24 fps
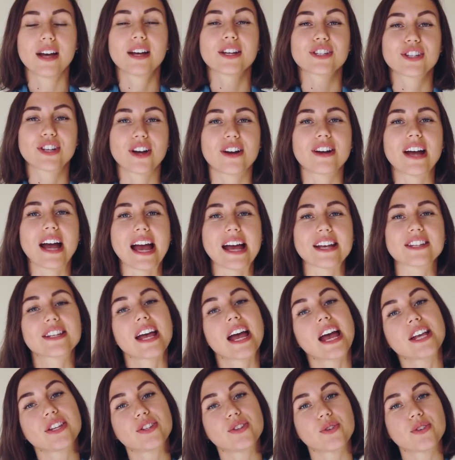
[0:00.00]
So guys,
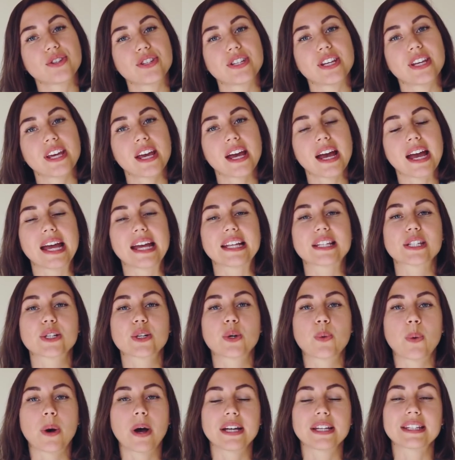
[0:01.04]
as you see, it's
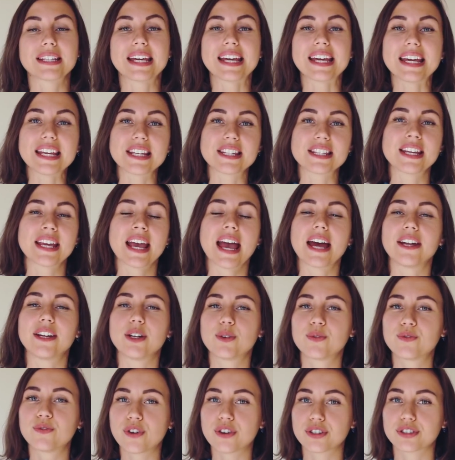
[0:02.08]
quite easy and
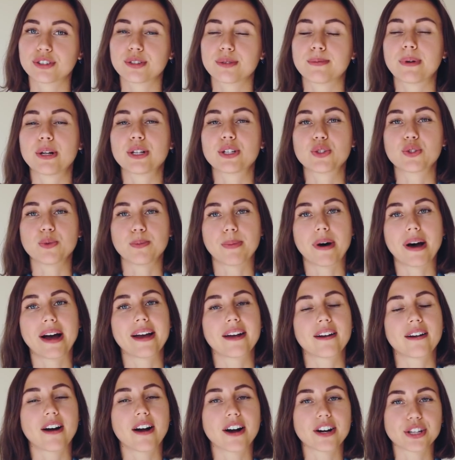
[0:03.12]
affordable to buy
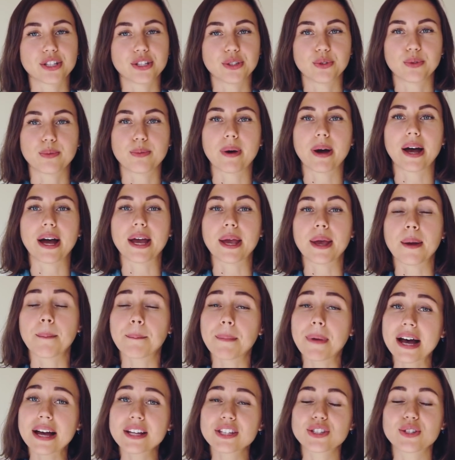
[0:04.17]
a car in Dubai,
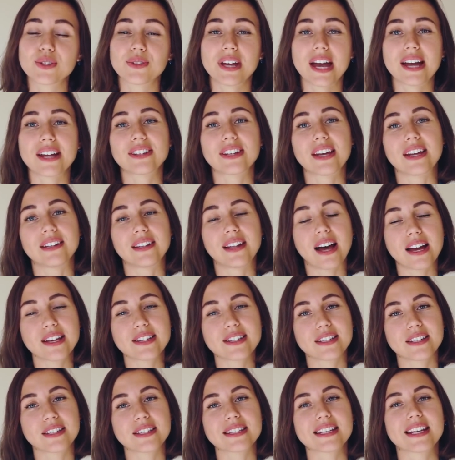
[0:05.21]
but to get a
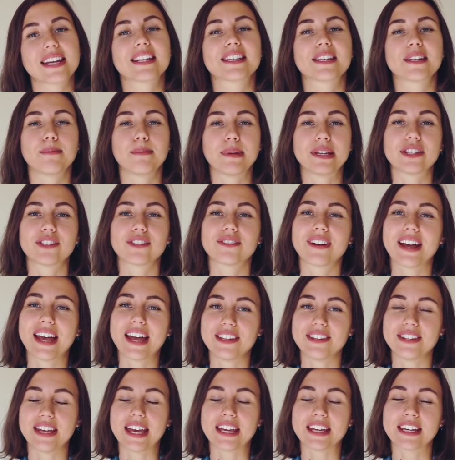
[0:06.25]
license is a bit of a
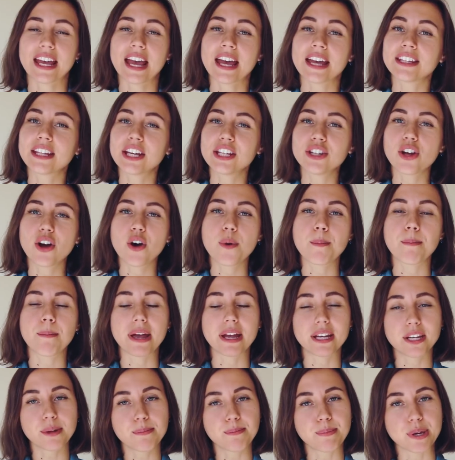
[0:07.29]
headache. And I know
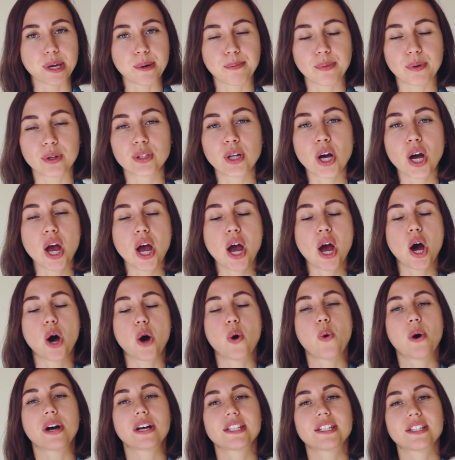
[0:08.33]
many people
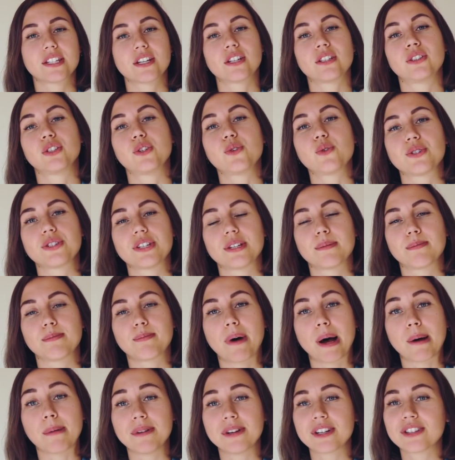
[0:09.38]
who are still using
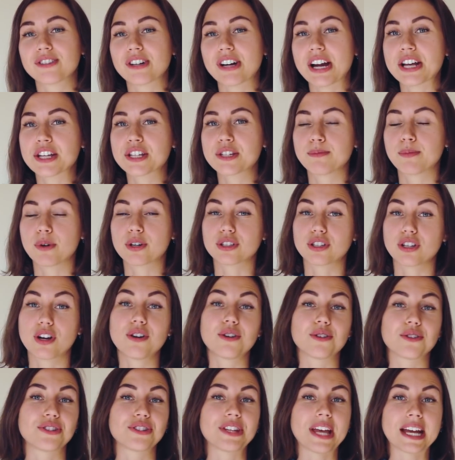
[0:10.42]
public transport
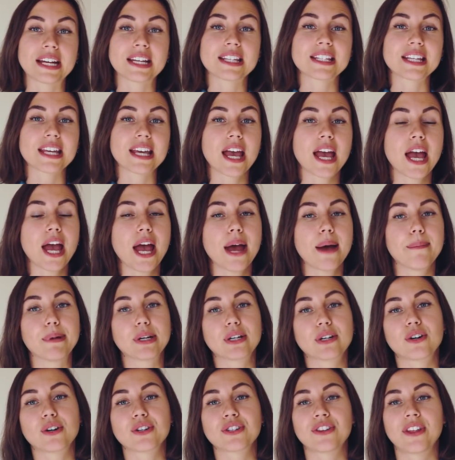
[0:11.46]
or taxi
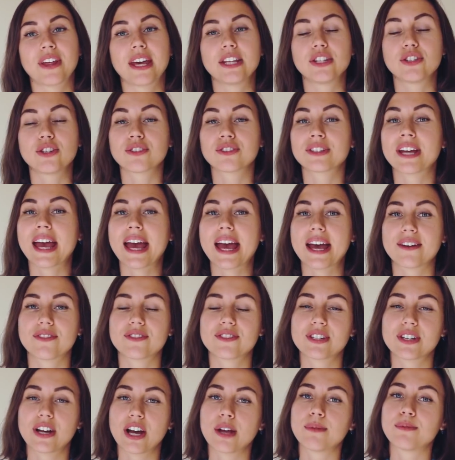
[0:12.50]
because they don't
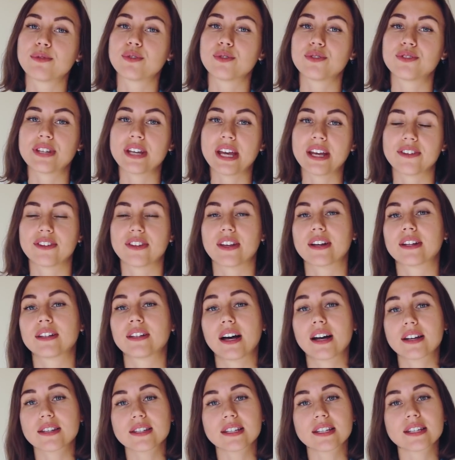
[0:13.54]
have time to take the
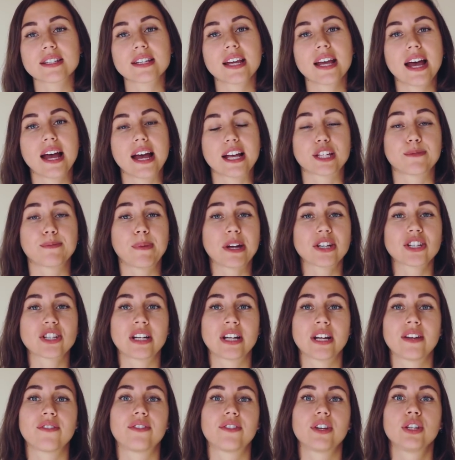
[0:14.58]
classes,
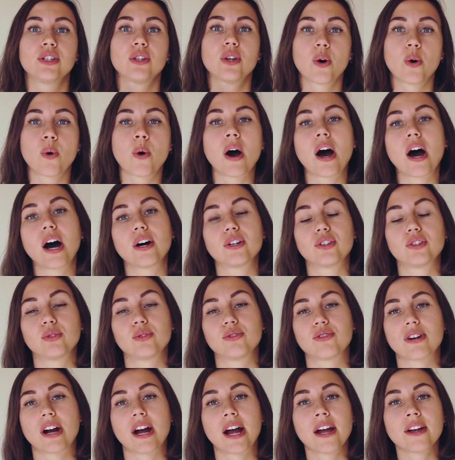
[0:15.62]
especially if they know how to
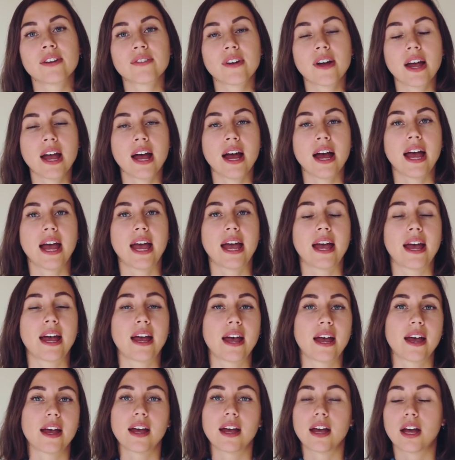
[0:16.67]
drive,
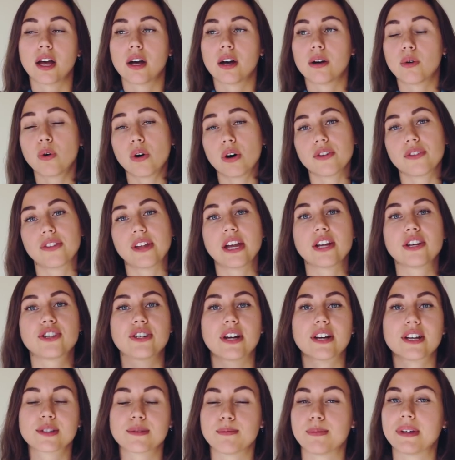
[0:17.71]
or they
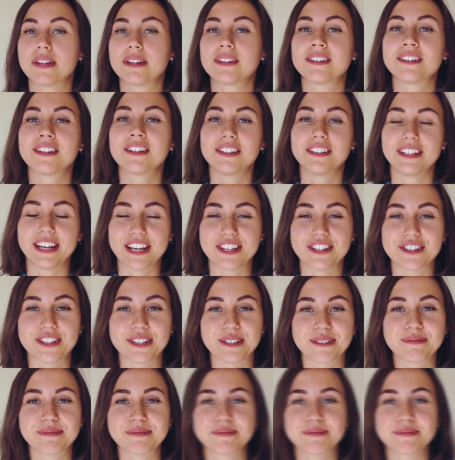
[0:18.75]
just been lazy.